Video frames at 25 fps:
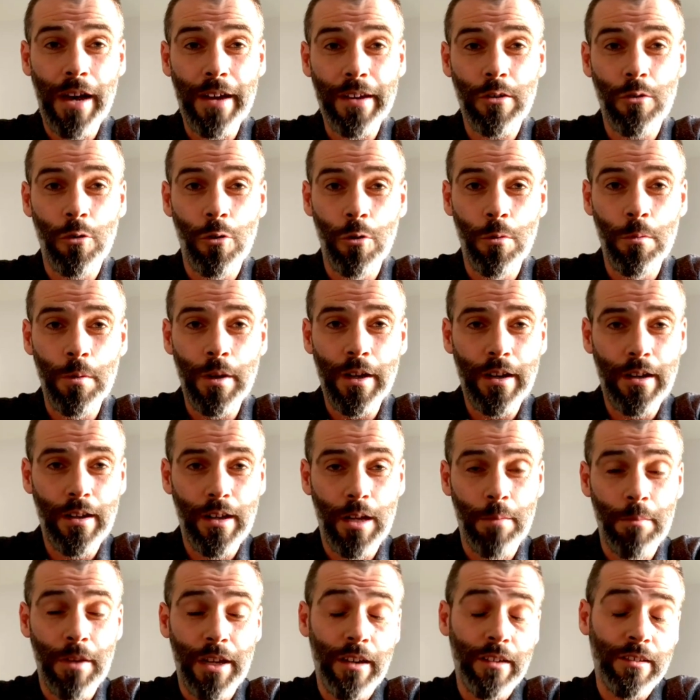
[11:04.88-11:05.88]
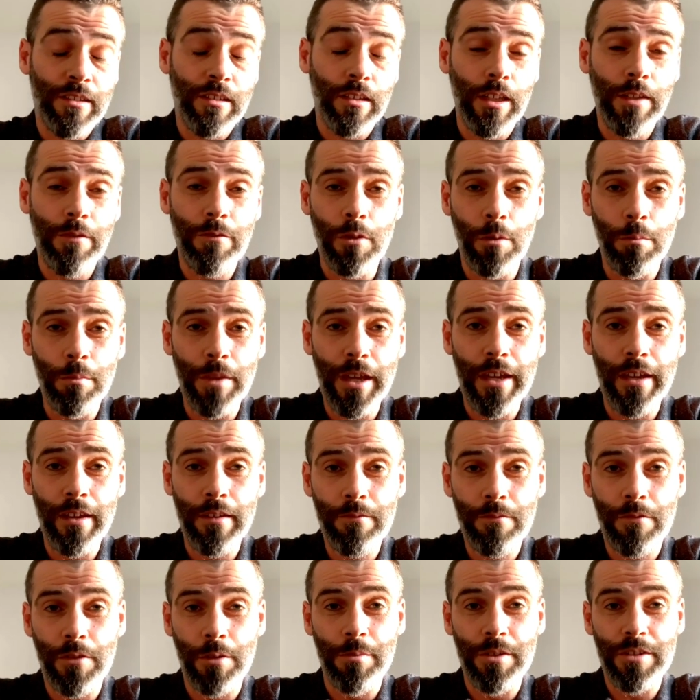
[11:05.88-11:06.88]
back home. I'm originally from
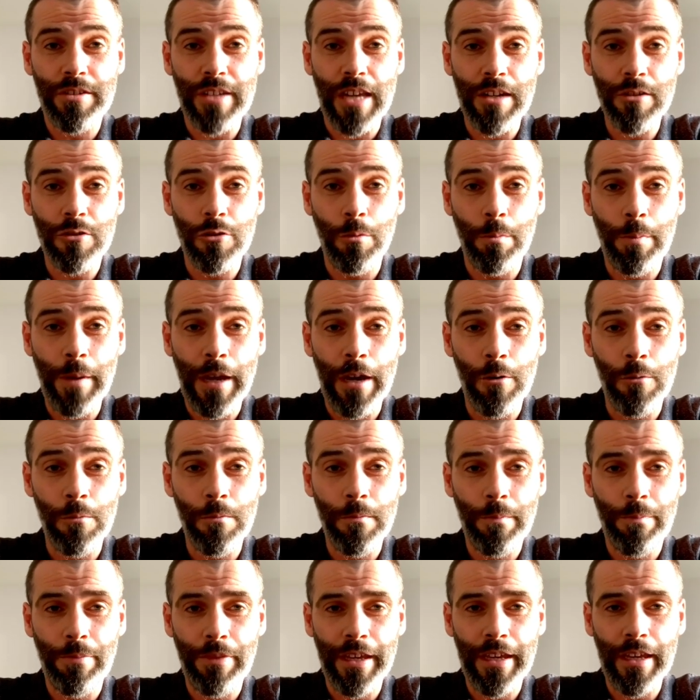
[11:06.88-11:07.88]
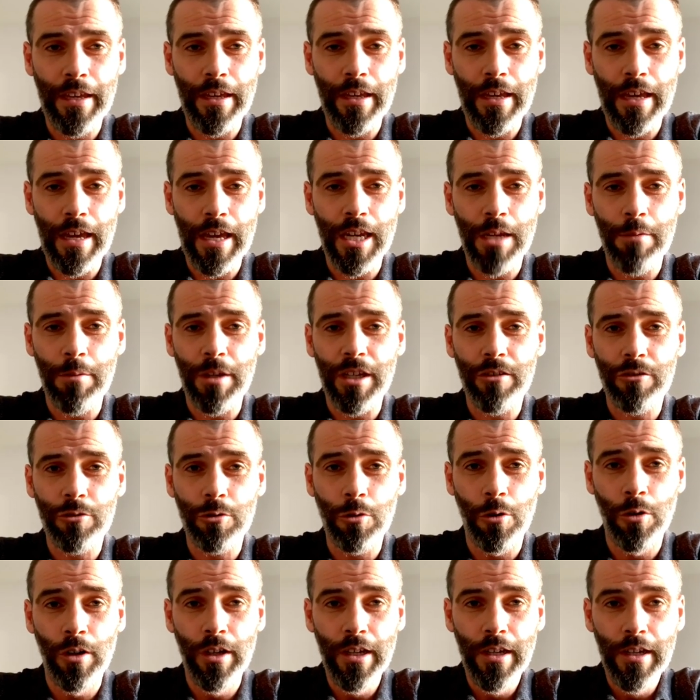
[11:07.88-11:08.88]
the Central Belt anyway,
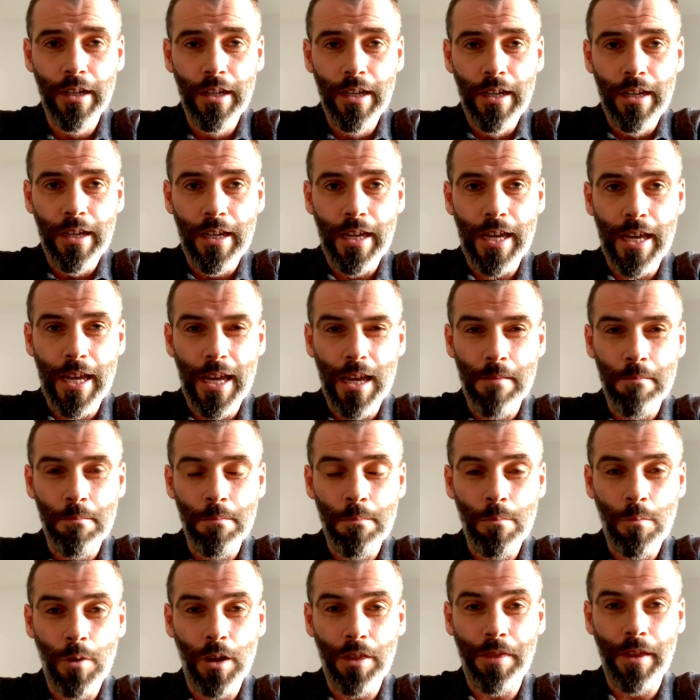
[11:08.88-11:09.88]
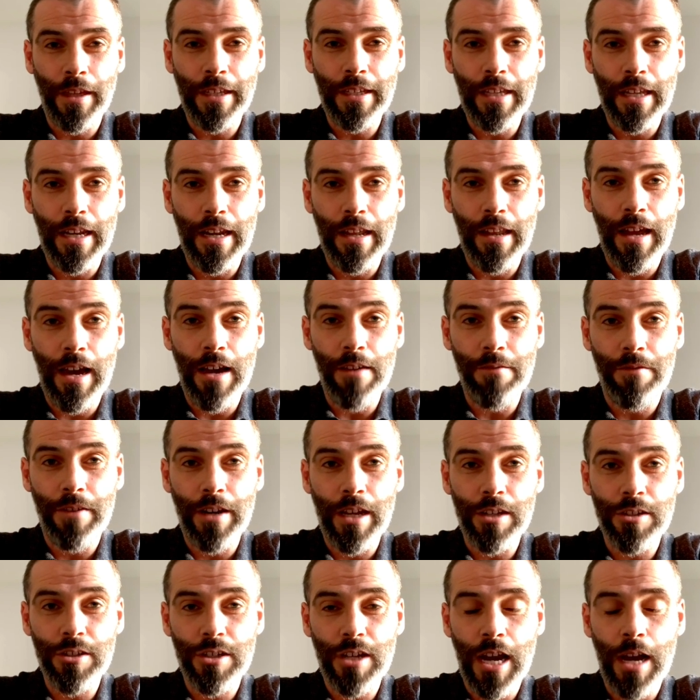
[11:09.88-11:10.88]
so we're thinking that
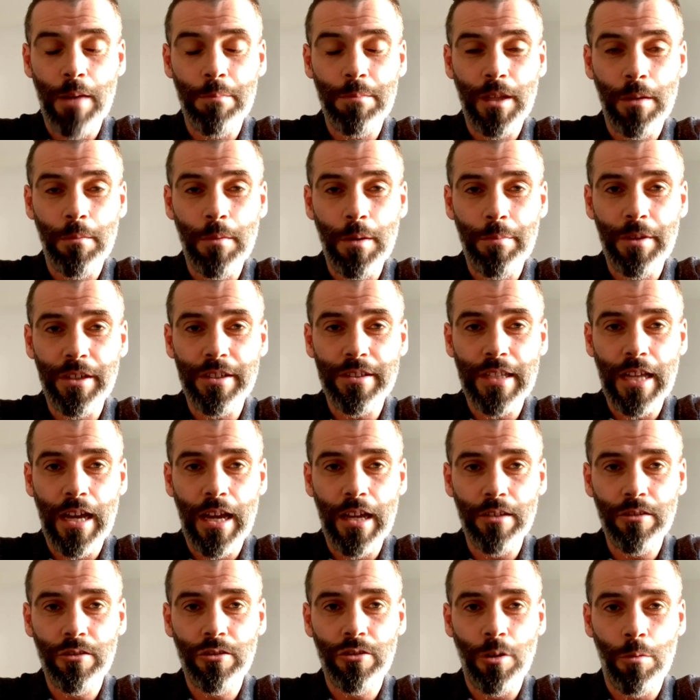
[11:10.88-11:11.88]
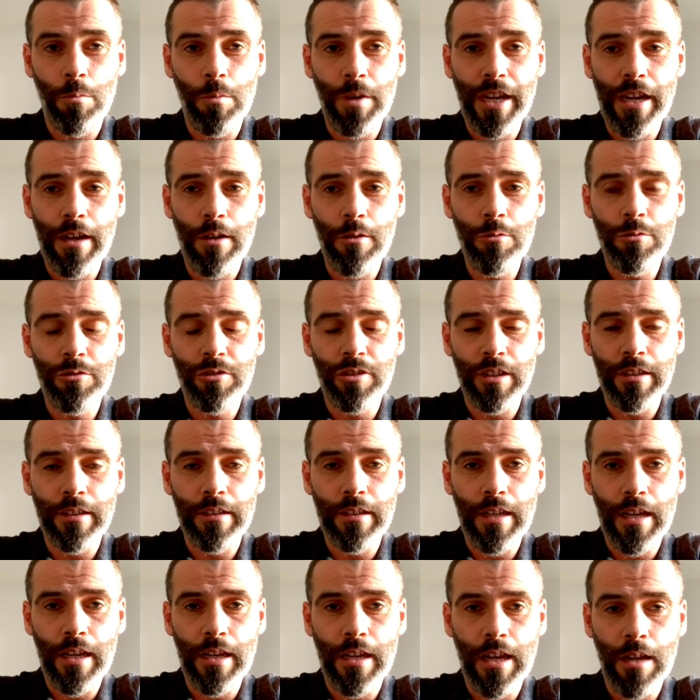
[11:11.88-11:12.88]
fresh chapter maybe starts somewhere else
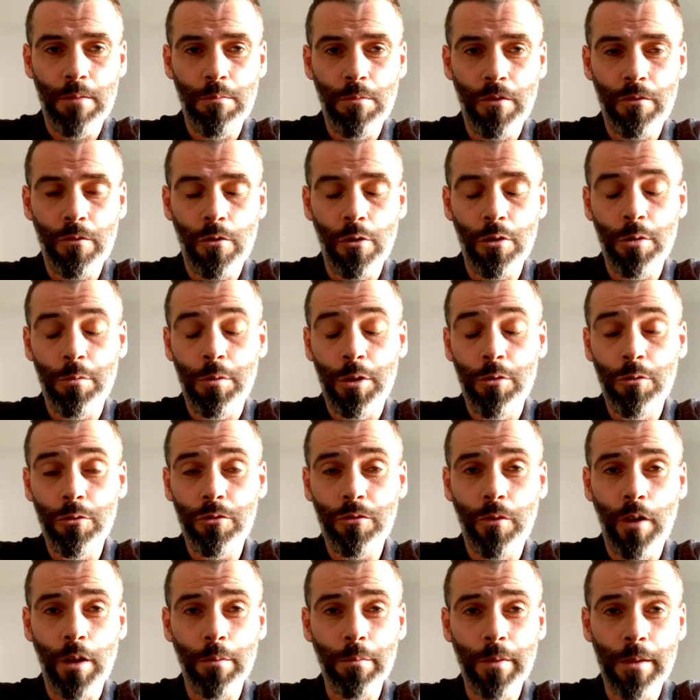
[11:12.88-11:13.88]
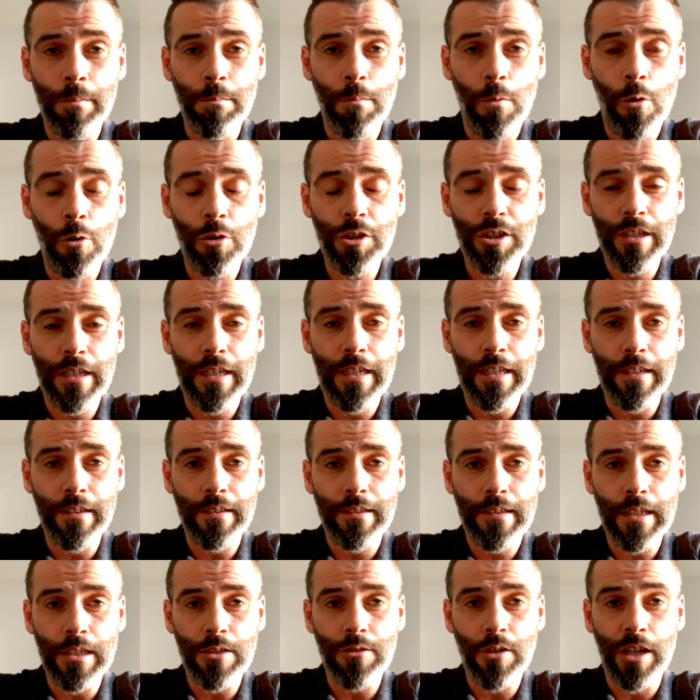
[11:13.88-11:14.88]
and we've got the wheels firmly in motion
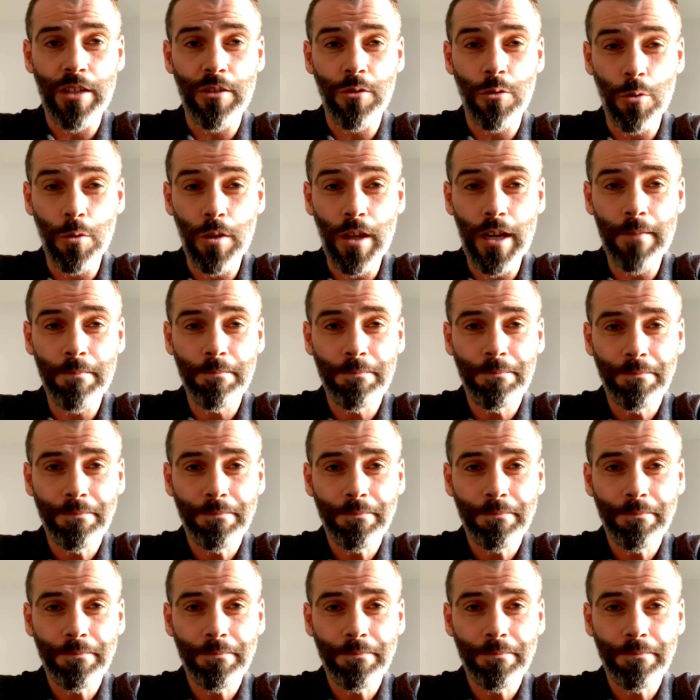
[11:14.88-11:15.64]
to try and do that.